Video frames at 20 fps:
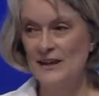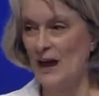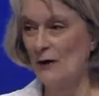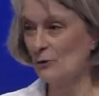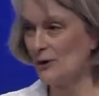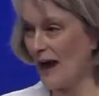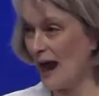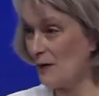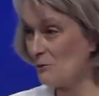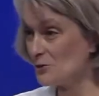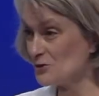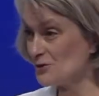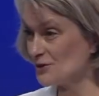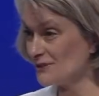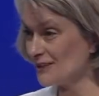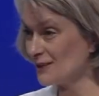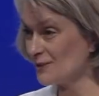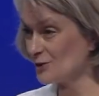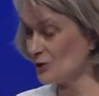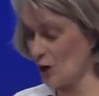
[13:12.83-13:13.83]
Now, when I was
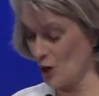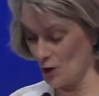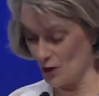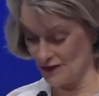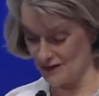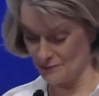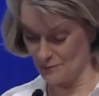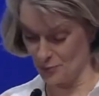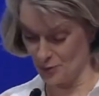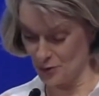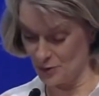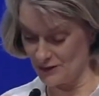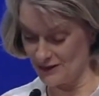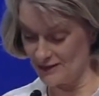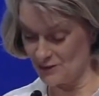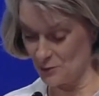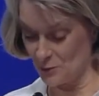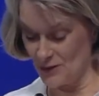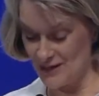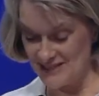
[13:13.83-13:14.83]
a little girl in
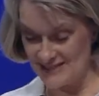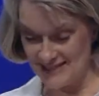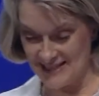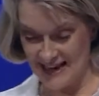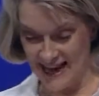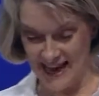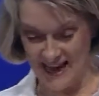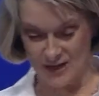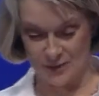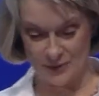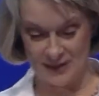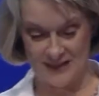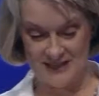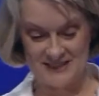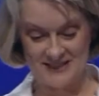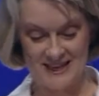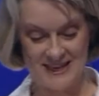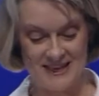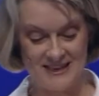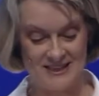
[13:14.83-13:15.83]
Brule, Louisiana,
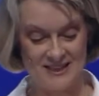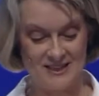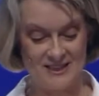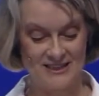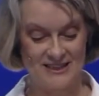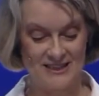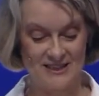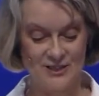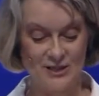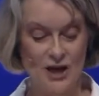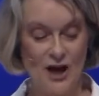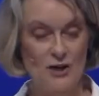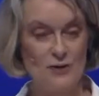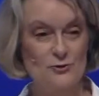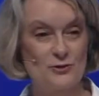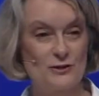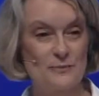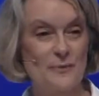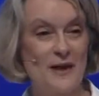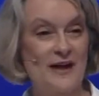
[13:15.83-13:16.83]
we attended a little
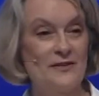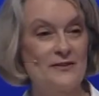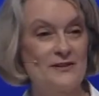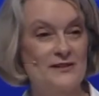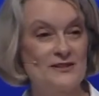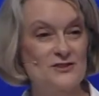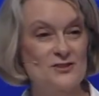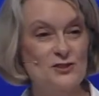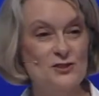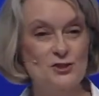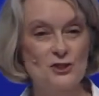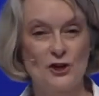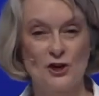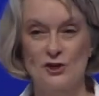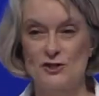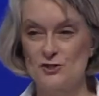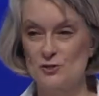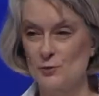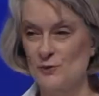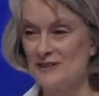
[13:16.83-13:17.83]
country Methodist
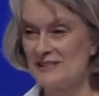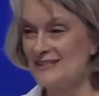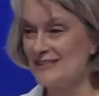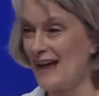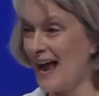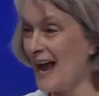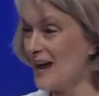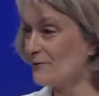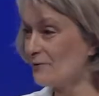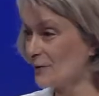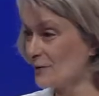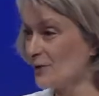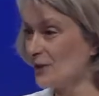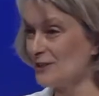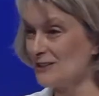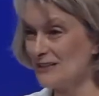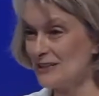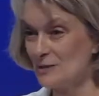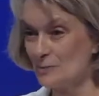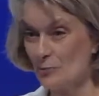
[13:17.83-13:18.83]
church. We sang from
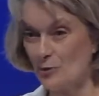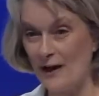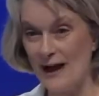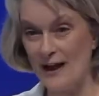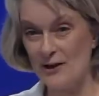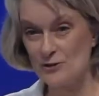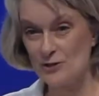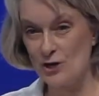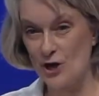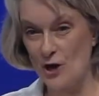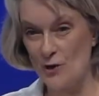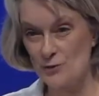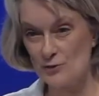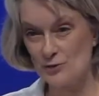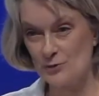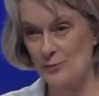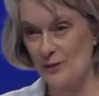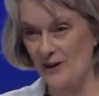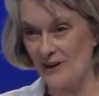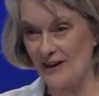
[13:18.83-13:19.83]
the Little Brown
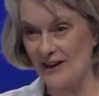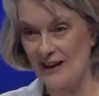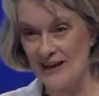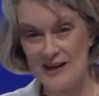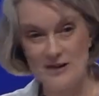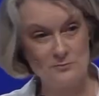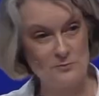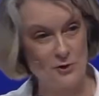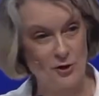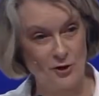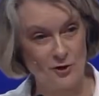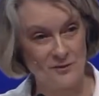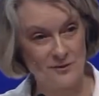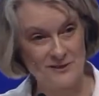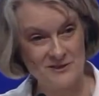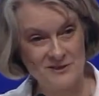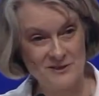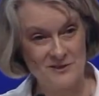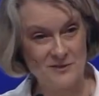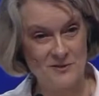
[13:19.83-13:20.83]
Cokesbury
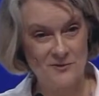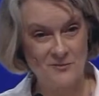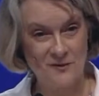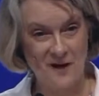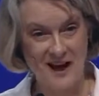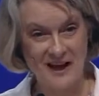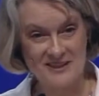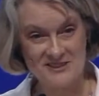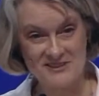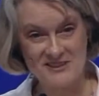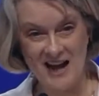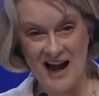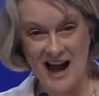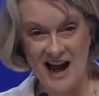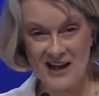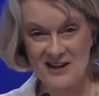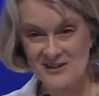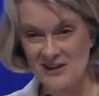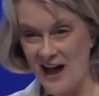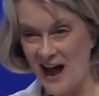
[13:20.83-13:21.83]
hymnal my
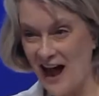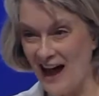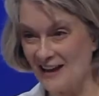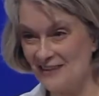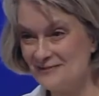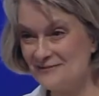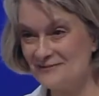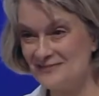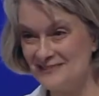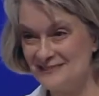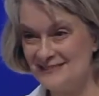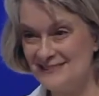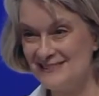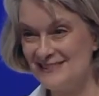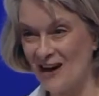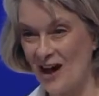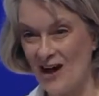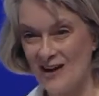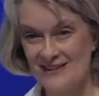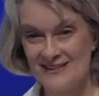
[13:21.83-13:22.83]
entire life.
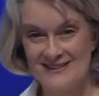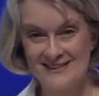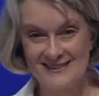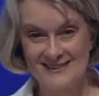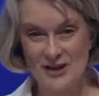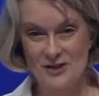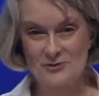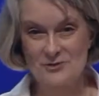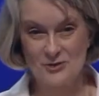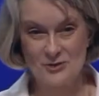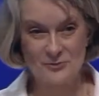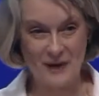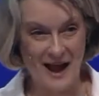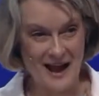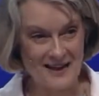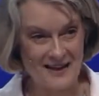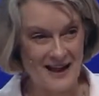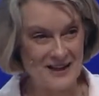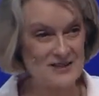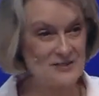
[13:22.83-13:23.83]

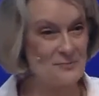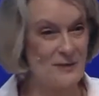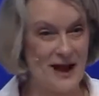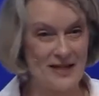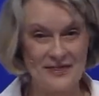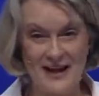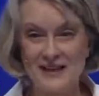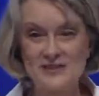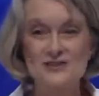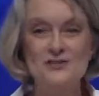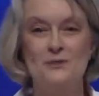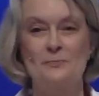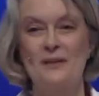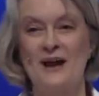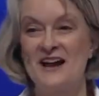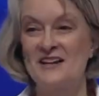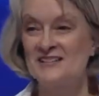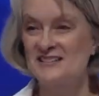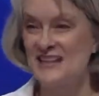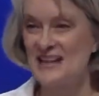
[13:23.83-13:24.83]
That's the
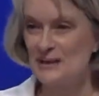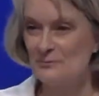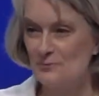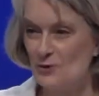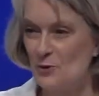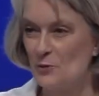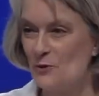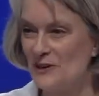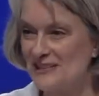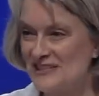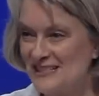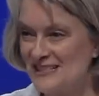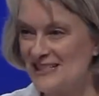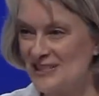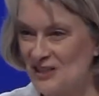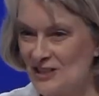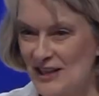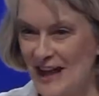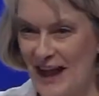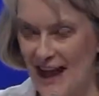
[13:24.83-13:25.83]
best hymnal we
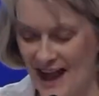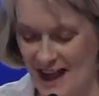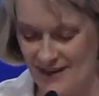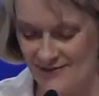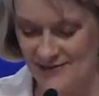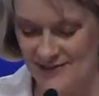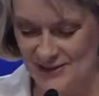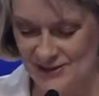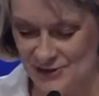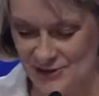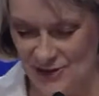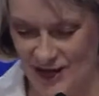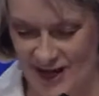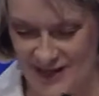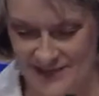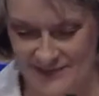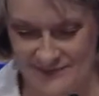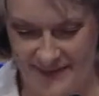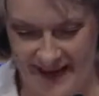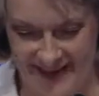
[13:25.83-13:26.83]
still have in
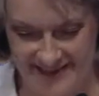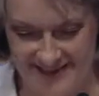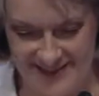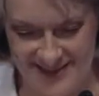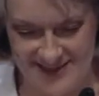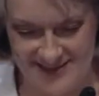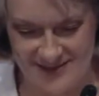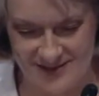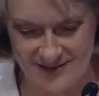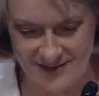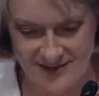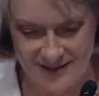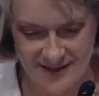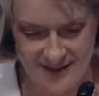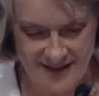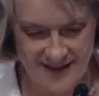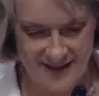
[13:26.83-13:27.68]
United Methodist.